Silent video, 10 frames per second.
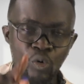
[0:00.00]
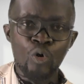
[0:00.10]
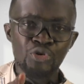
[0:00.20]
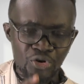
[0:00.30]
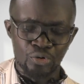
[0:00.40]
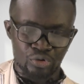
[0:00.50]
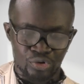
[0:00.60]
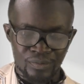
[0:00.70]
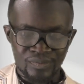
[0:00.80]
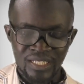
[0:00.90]
Wo
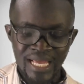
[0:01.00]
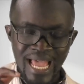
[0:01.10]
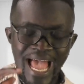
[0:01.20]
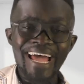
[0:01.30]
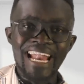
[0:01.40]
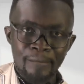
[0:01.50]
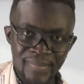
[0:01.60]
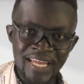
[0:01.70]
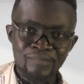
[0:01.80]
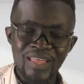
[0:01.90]
Yunus and I
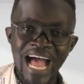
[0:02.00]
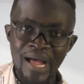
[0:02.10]
me